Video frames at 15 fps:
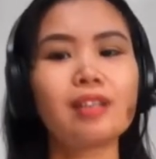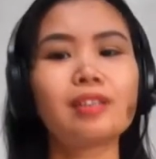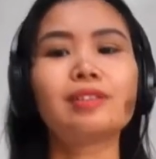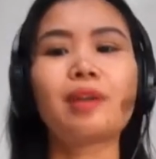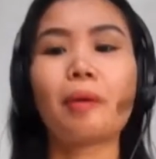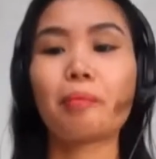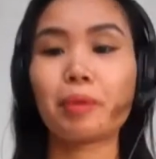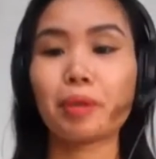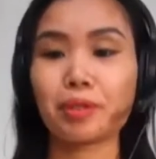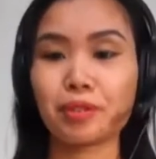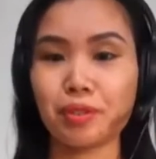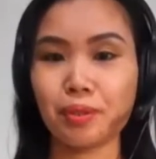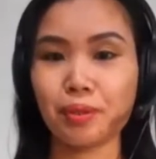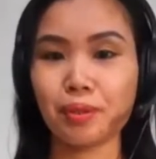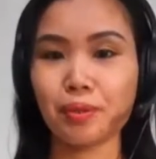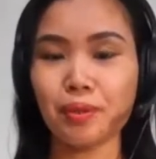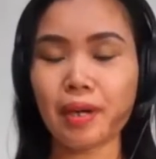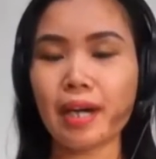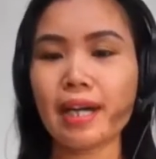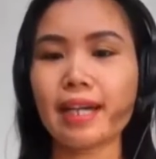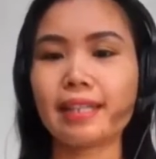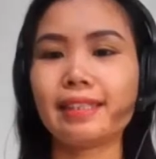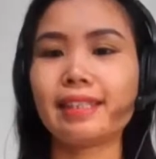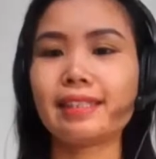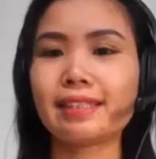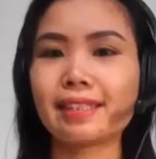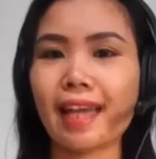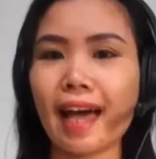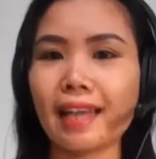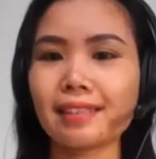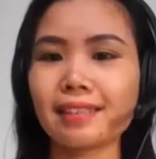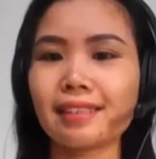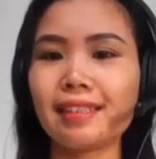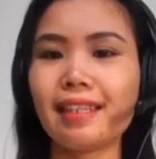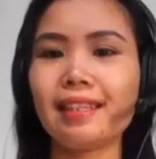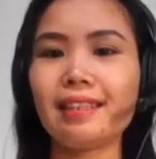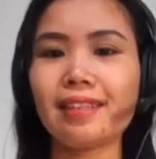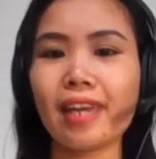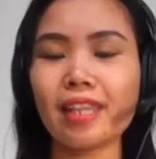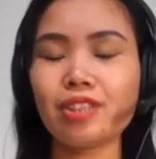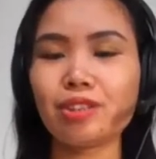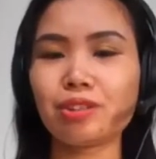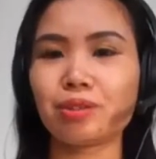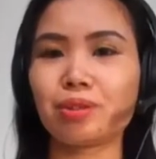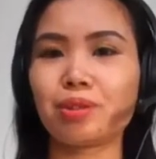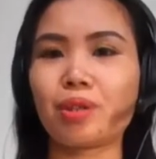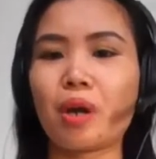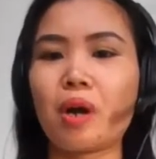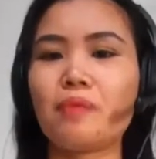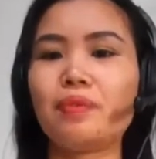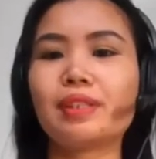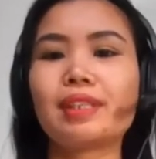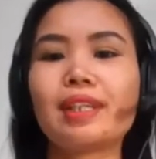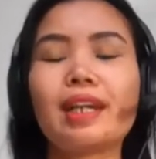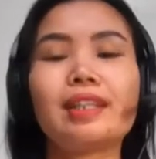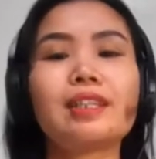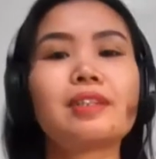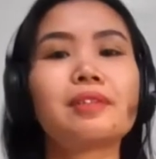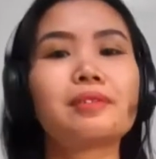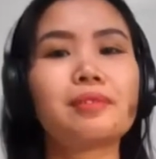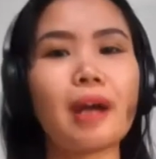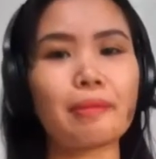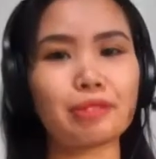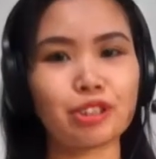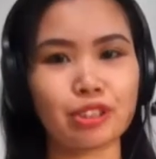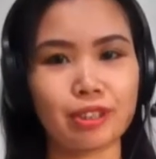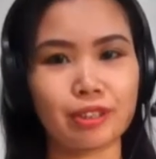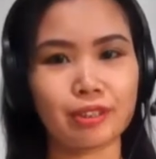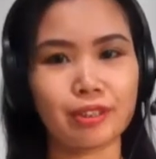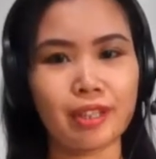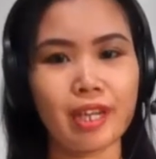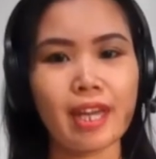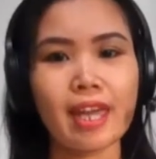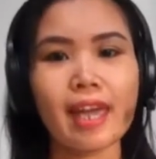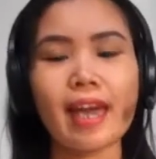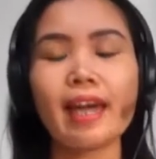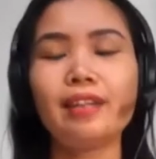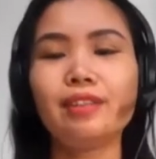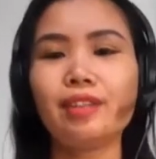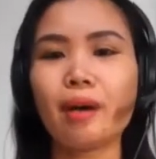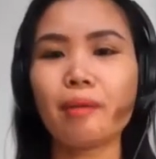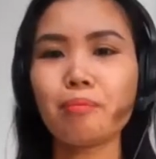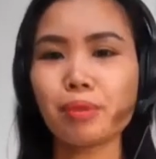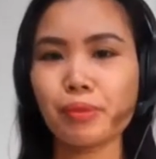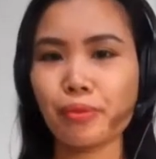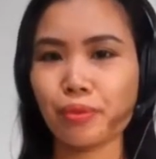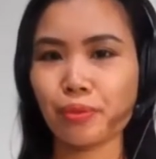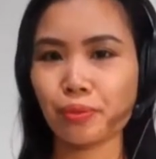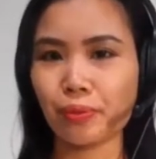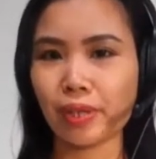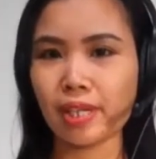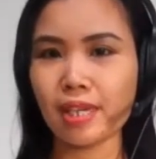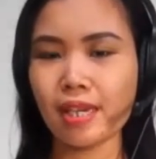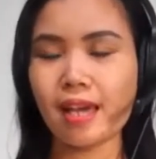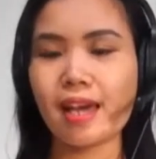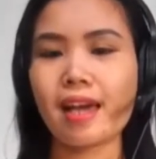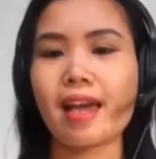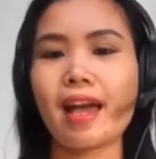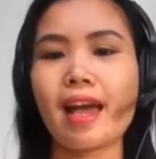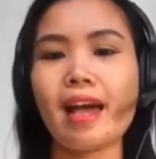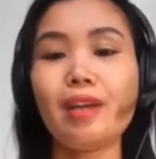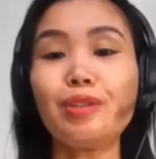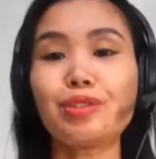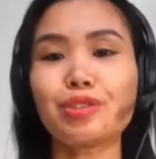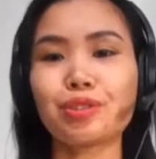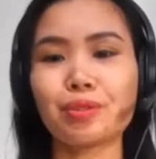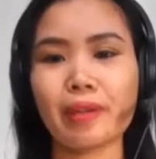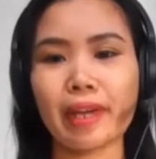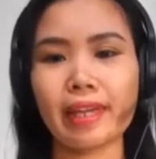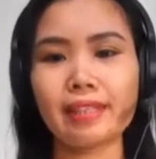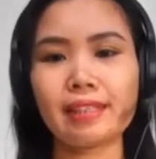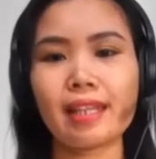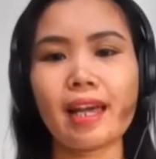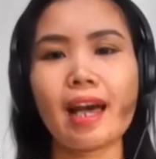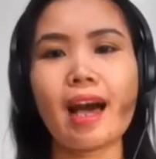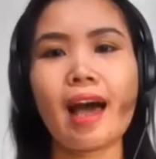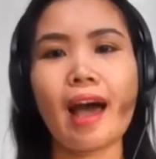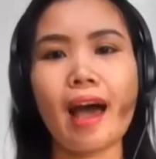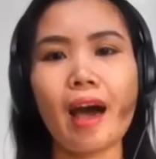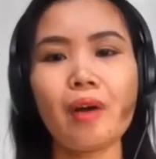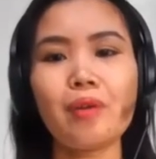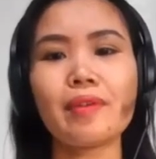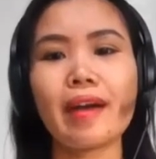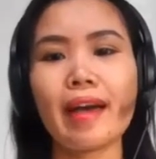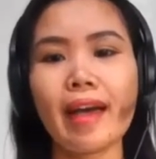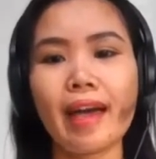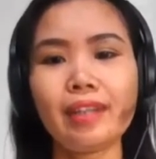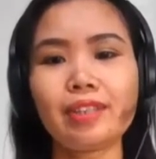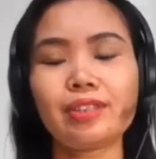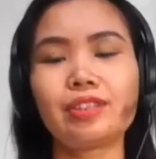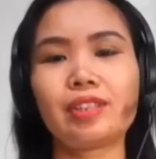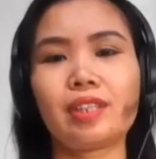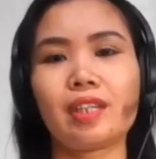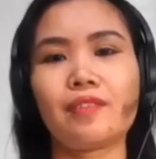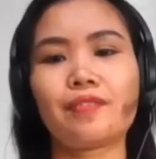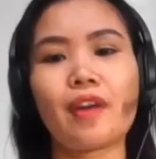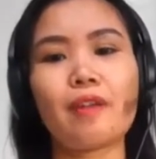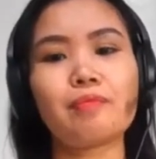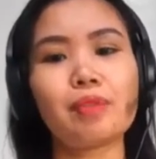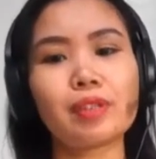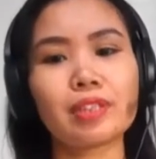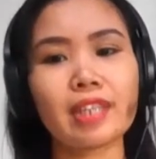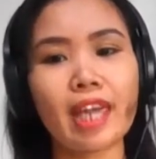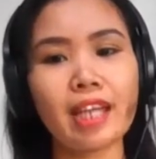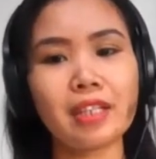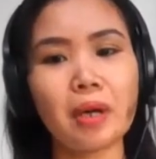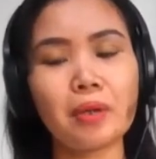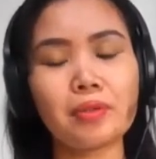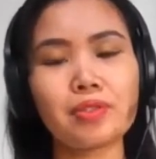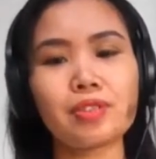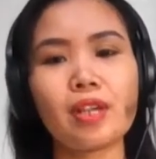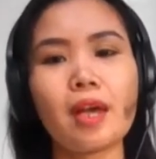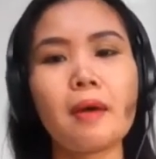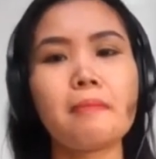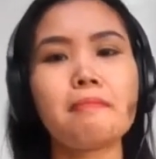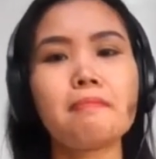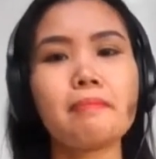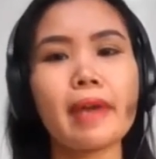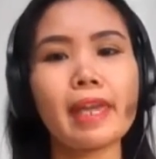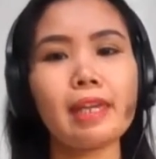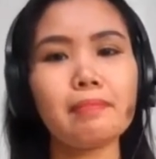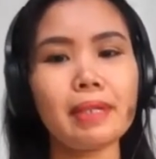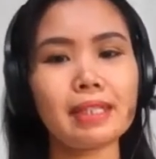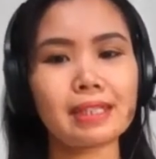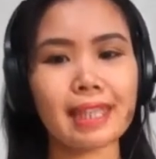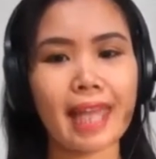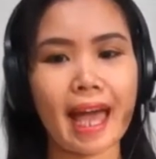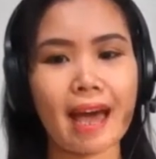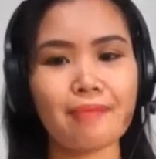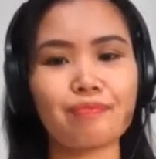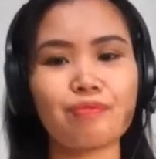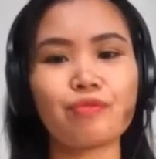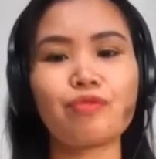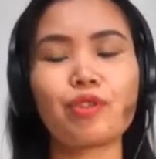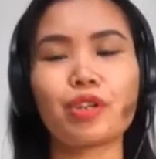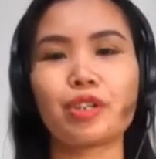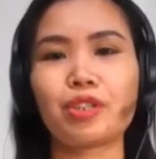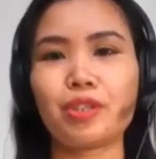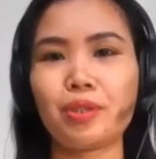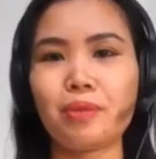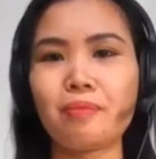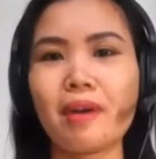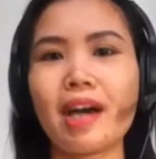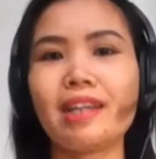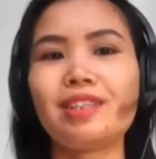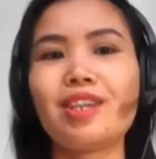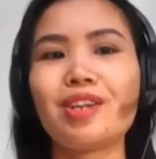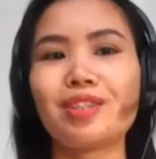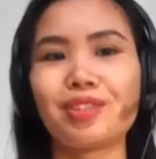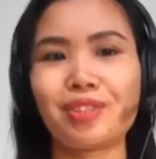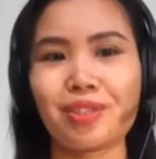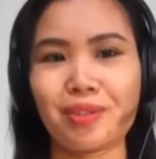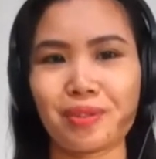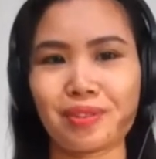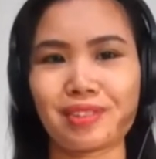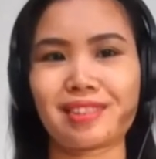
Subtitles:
Number 2, discuss the nature of volcanic eruption. And number 3, illustrate how energy from volcanoes may be tapped for human use.